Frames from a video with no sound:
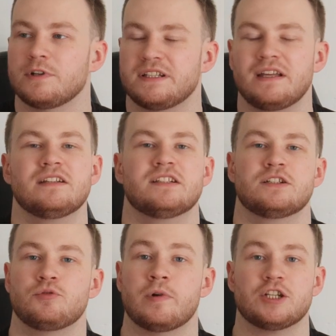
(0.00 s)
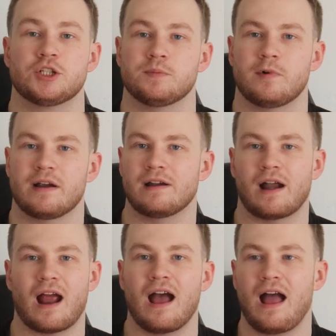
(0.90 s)
was in a situation
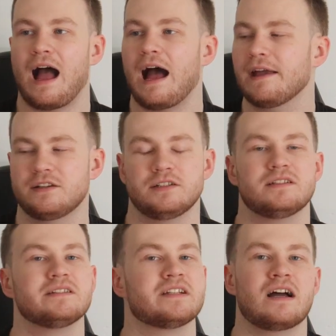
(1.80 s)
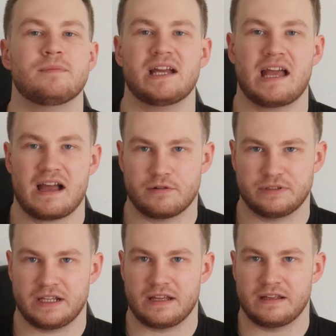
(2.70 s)
where I could design my
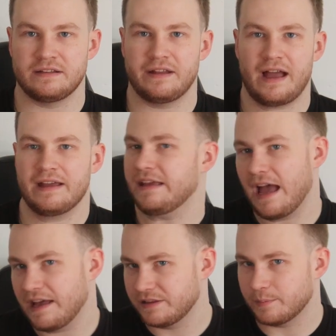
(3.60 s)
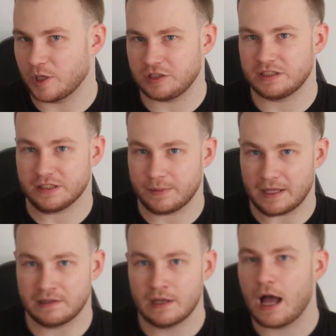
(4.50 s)
house and I had the money to
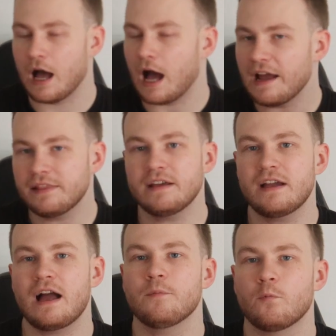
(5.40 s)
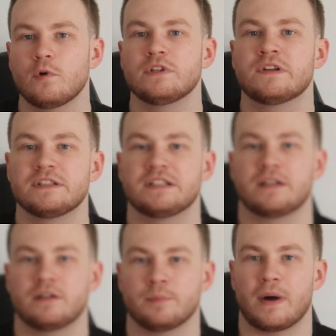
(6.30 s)
spend, I think I would
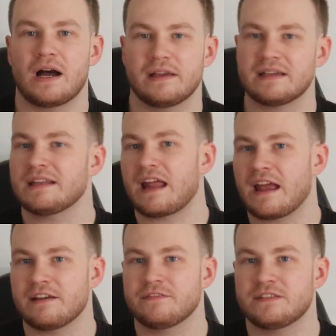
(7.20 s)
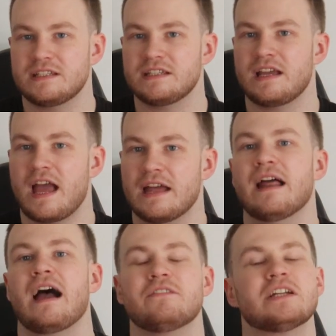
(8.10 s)
consider buying an NFT and
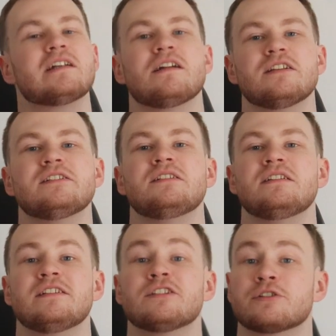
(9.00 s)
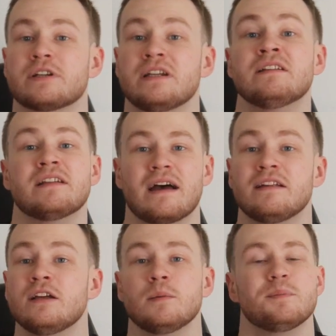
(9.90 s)
having an LCD screen
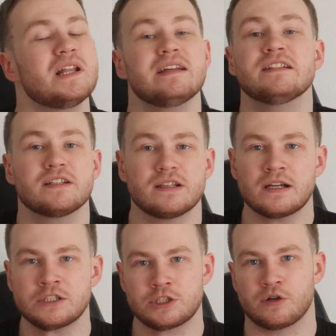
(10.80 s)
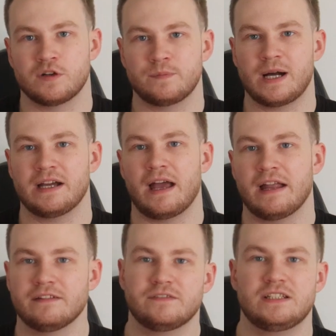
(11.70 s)
that plays a slideshow of my
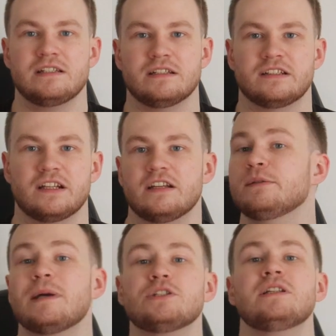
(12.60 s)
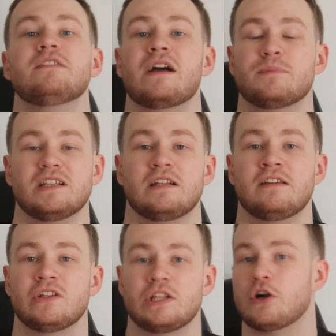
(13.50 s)
NFTs, especially if I
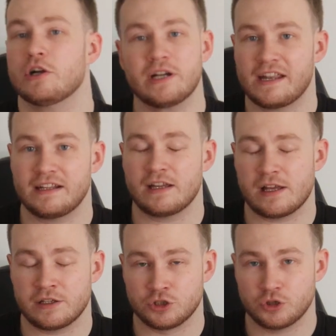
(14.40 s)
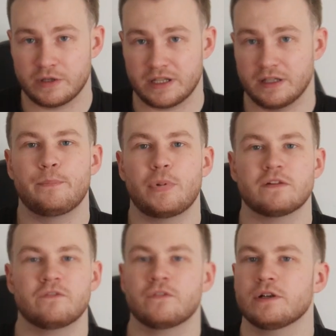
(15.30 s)
believe in the art and I enjoy it.
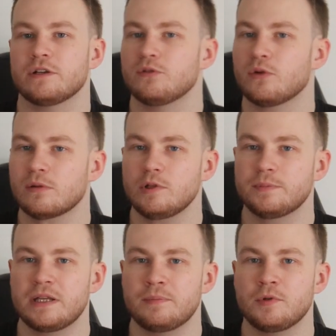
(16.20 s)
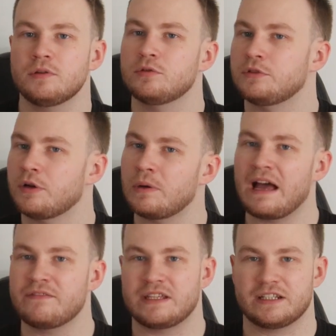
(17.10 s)
But for normal people who don't
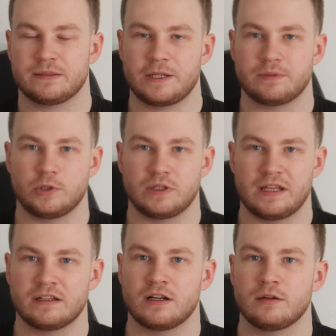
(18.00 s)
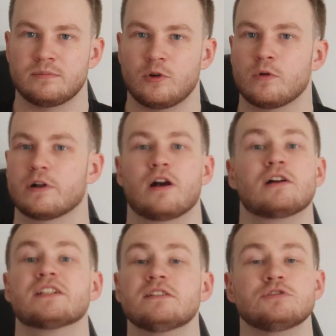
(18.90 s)
have the expendable income or
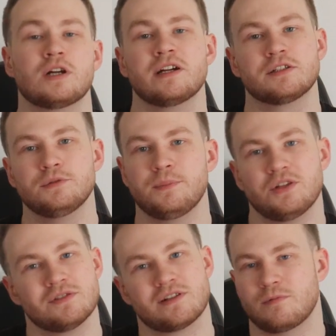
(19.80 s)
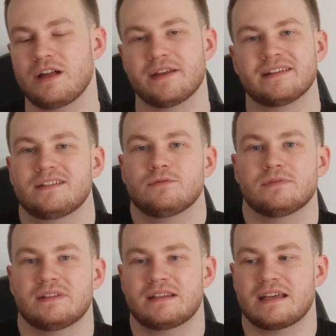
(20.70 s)
are still trying to build their wealth, I
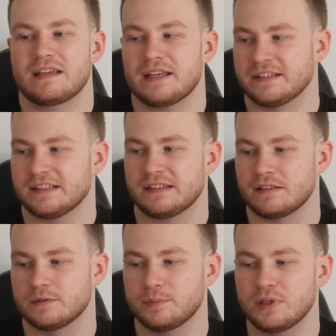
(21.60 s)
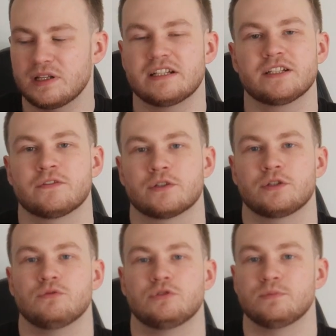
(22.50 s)
don't think it's the place for
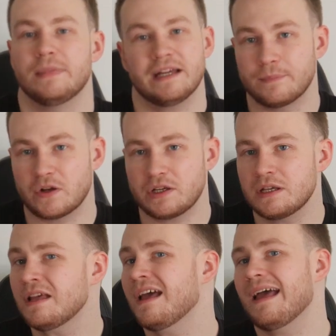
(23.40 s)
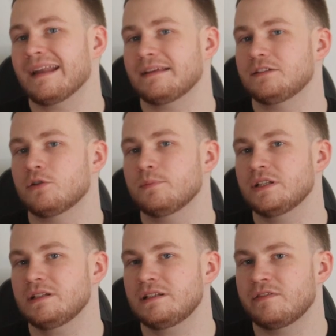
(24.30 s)
you to make money, and I don't
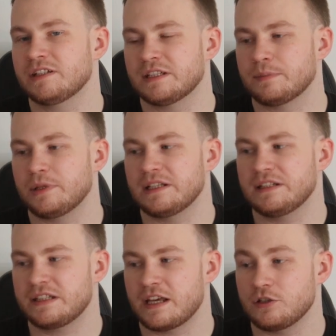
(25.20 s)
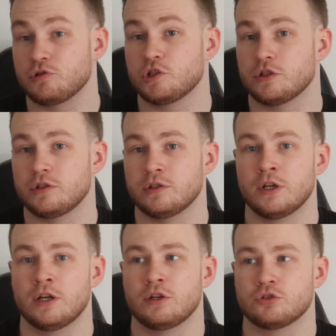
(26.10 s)
believe it's the place that you should
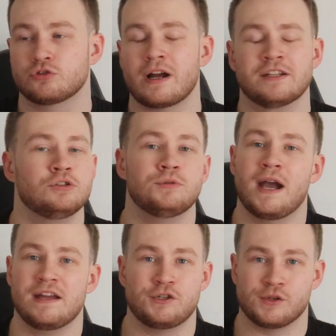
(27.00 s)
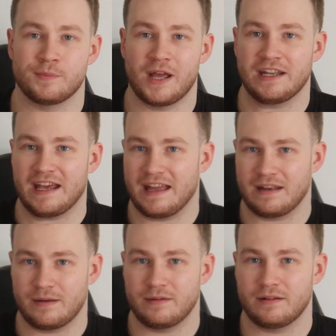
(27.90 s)
try to hedge your bet
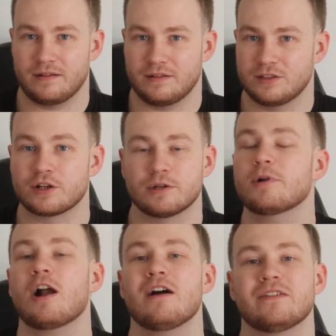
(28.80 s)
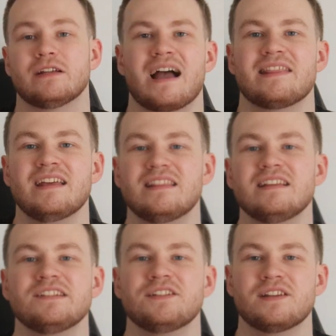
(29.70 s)
and turn a profit. I think
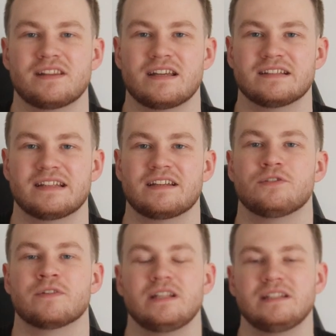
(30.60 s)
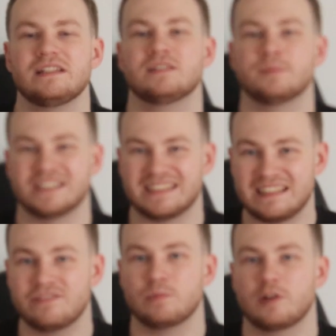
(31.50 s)
these are the things that you really need to
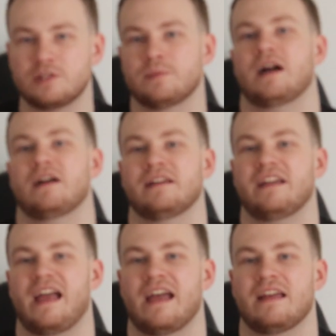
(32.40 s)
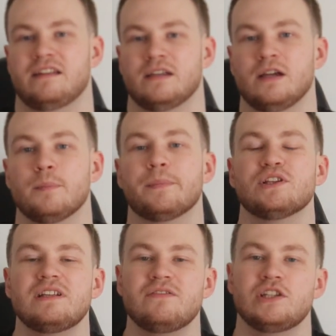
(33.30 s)
believe in what you're buying and
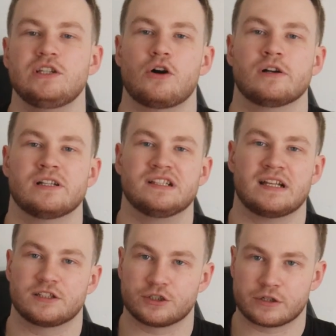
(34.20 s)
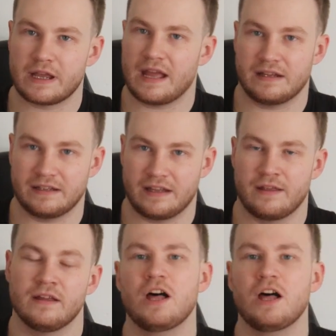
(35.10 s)
believe in the artist that's creating it.